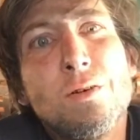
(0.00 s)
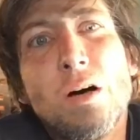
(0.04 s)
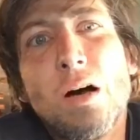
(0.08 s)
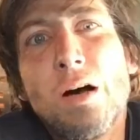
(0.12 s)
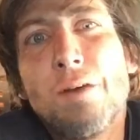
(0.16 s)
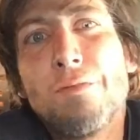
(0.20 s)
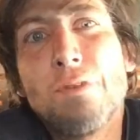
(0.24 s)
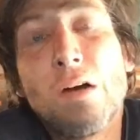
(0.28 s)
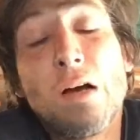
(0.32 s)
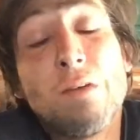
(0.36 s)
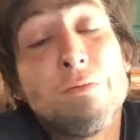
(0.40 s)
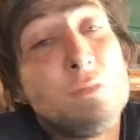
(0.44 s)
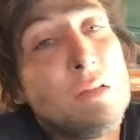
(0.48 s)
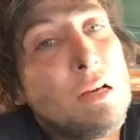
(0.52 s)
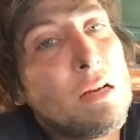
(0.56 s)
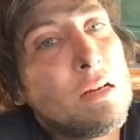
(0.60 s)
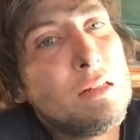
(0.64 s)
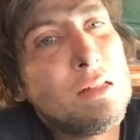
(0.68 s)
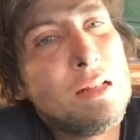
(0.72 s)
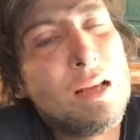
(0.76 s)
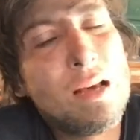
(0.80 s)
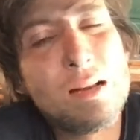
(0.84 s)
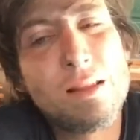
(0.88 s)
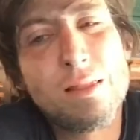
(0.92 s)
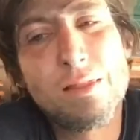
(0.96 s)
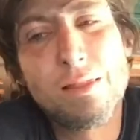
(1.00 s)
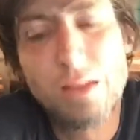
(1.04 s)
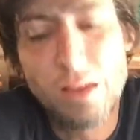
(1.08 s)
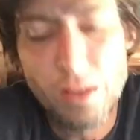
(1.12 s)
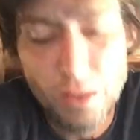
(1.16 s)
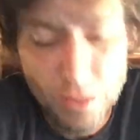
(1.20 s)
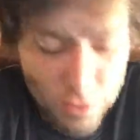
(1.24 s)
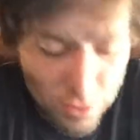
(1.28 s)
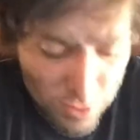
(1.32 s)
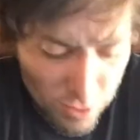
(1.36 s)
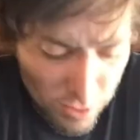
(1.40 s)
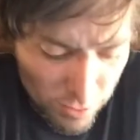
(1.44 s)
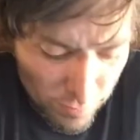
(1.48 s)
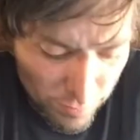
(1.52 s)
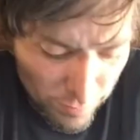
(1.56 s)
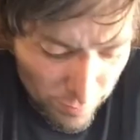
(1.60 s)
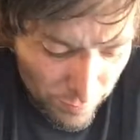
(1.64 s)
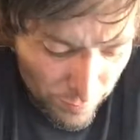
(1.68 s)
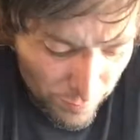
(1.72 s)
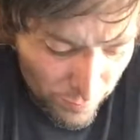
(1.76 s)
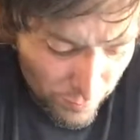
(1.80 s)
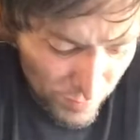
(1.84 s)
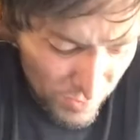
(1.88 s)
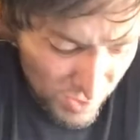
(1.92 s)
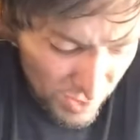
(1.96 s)
I've done a lot of things,
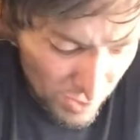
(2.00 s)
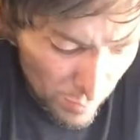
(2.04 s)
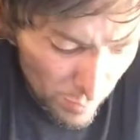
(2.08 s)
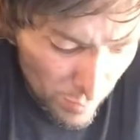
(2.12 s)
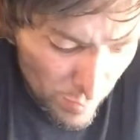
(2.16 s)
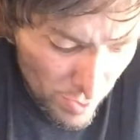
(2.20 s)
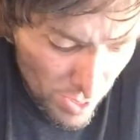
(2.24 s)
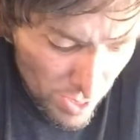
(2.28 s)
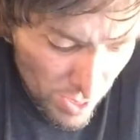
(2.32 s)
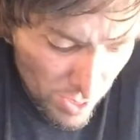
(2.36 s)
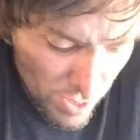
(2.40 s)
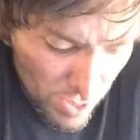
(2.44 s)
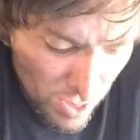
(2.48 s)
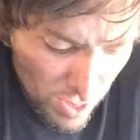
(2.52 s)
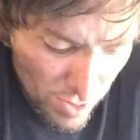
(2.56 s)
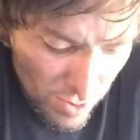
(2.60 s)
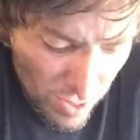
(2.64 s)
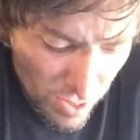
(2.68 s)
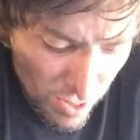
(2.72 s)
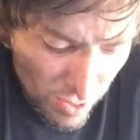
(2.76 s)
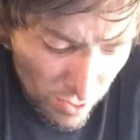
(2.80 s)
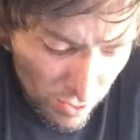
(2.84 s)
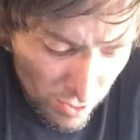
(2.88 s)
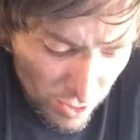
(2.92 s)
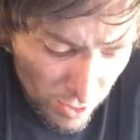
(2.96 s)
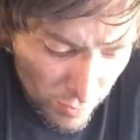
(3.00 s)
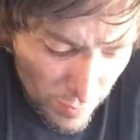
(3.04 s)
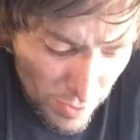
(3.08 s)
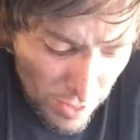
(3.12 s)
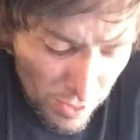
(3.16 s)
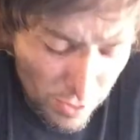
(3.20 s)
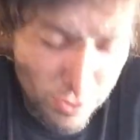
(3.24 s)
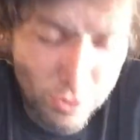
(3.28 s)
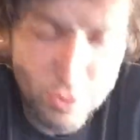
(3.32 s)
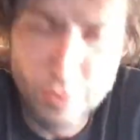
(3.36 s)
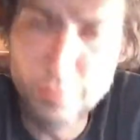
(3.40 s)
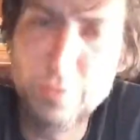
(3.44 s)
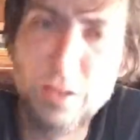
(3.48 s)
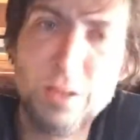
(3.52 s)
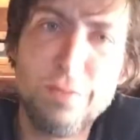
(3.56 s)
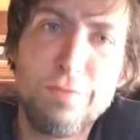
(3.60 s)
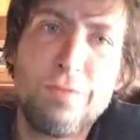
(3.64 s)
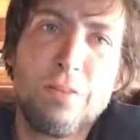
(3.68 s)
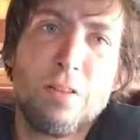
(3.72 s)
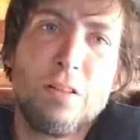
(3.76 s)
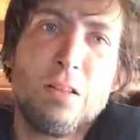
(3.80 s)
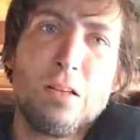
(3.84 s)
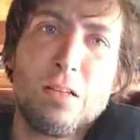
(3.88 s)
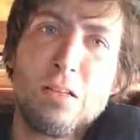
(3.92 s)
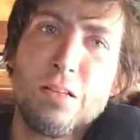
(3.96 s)
but on the other spectrum, I
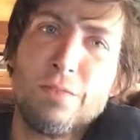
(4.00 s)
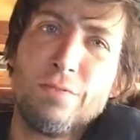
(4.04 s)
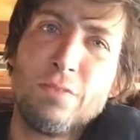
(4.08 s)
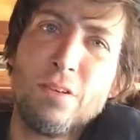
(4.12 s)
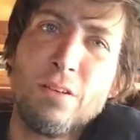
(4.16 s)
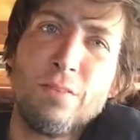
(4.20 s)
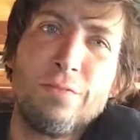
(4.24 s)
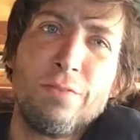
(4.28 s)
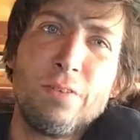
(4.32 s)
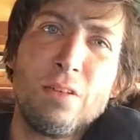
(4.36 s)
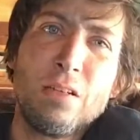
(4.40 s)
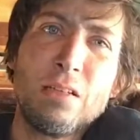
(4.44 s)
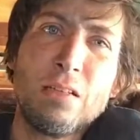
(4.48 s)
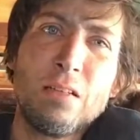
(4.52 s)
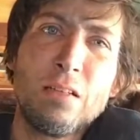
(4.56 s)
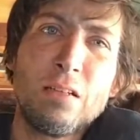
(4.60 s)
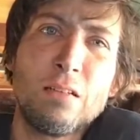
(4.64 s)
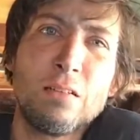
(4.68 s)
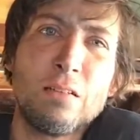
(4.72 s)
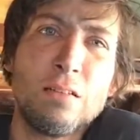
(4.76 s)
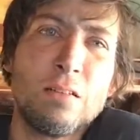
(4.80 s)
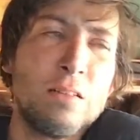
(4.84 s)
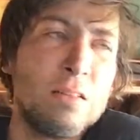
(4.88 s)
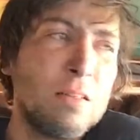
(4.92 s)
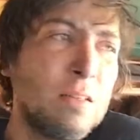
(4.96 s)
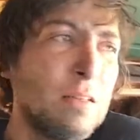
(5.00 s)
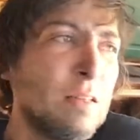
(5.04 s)
feel like I've done very little.